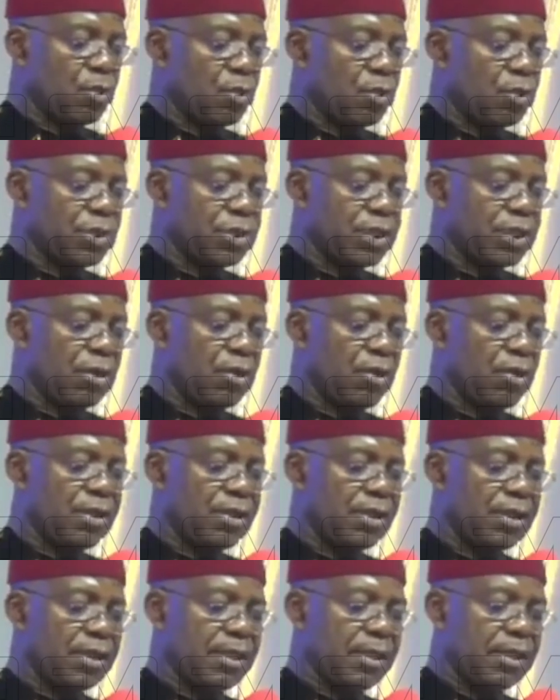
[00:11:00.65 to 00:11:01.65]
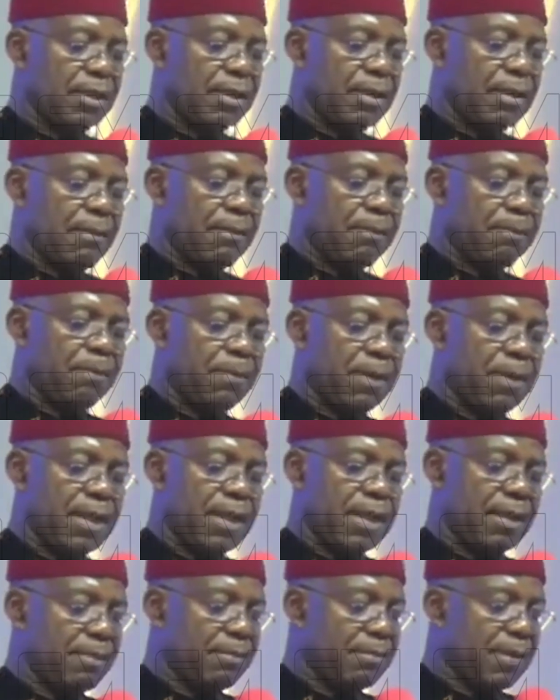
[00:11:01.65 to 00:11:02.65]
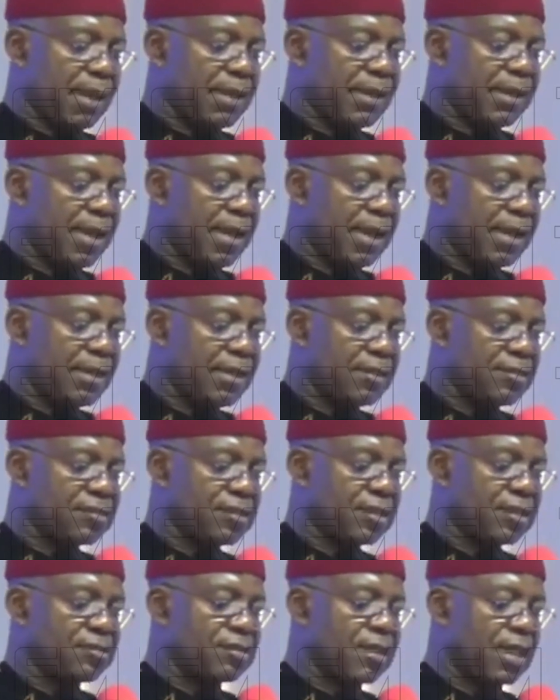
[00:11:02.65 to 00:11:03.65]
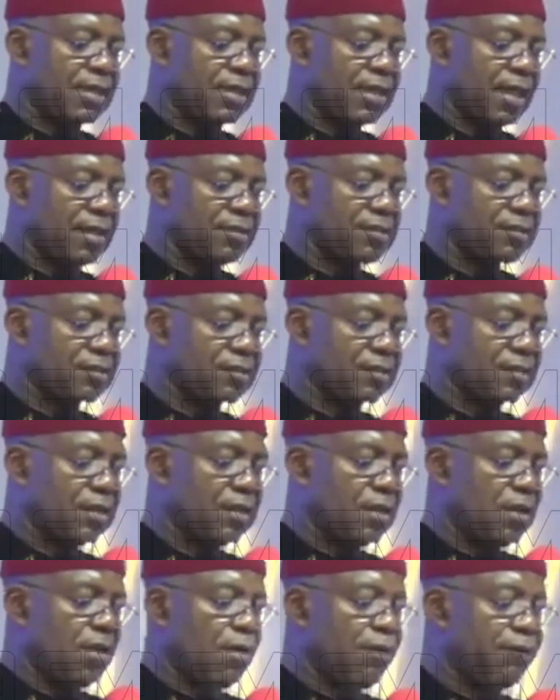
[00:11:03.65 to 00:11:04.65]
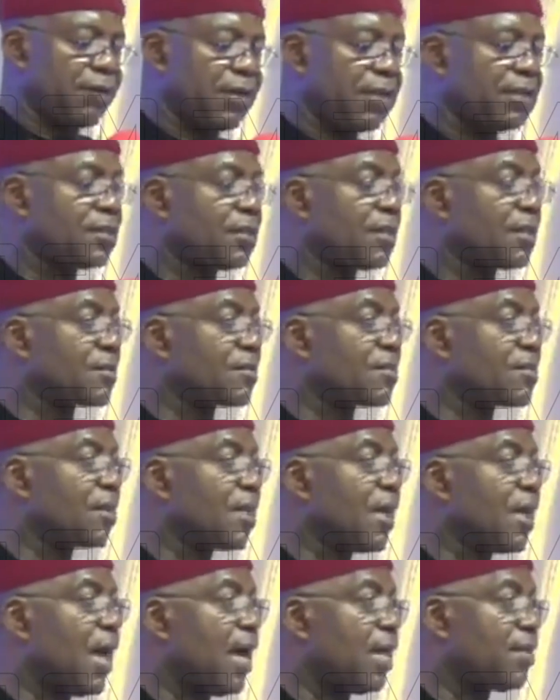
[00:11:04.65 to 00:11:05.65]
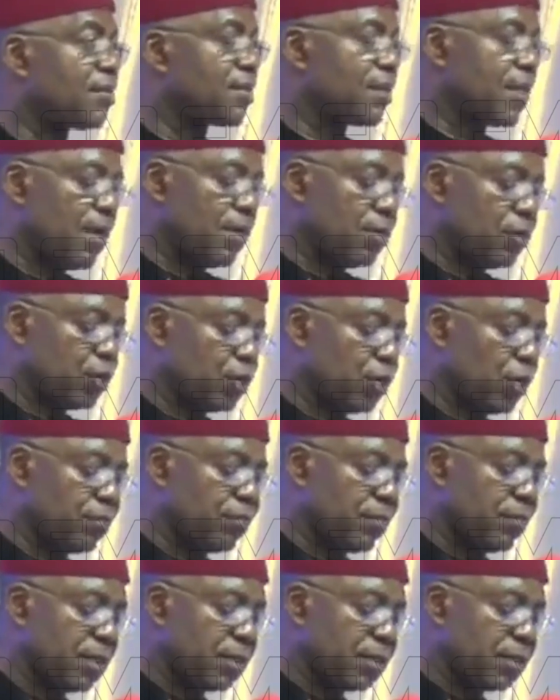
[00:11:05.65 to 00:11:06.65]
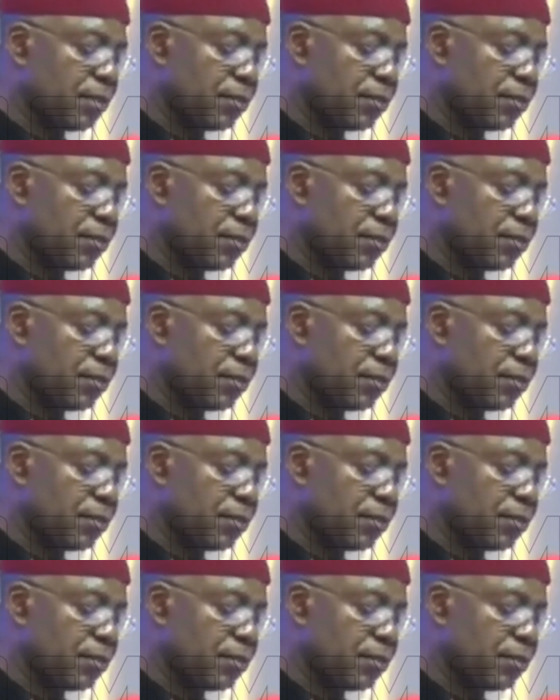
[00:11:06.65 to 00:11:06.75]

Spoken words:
we shall only play by the highest standards of ethics and sound judgment.